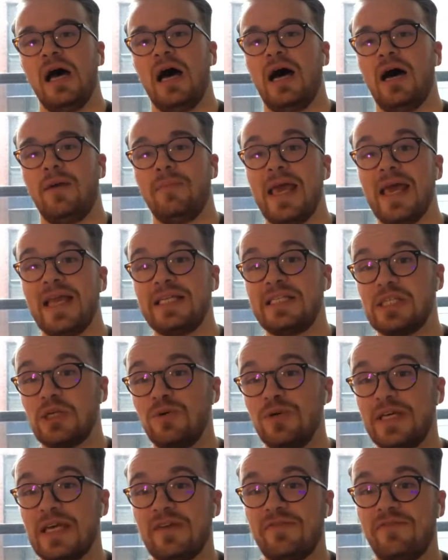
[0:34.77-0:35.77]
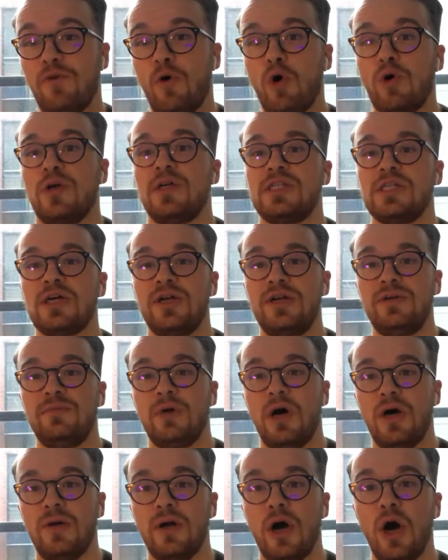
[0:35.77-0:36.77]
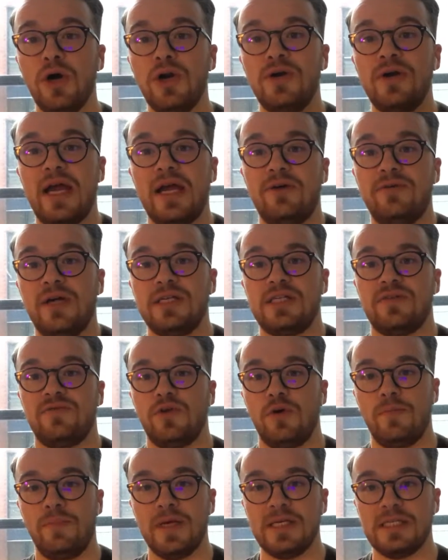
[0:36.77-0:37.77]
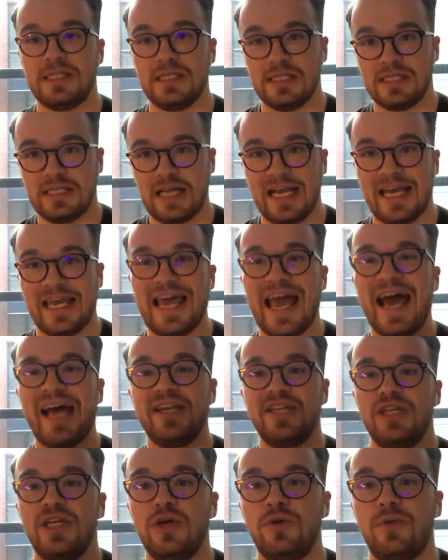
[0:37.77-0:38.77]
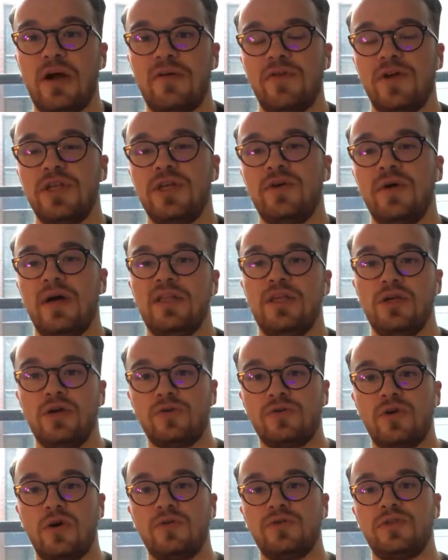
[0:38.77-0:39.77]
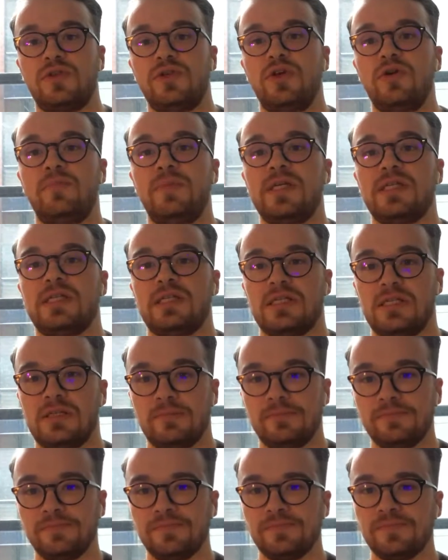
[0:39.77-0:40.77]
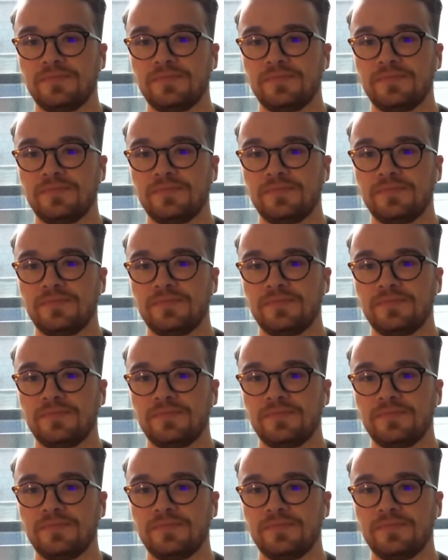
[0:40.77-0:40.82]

And so you can focus on other areas of your business that can add new revenue and new growth to your business.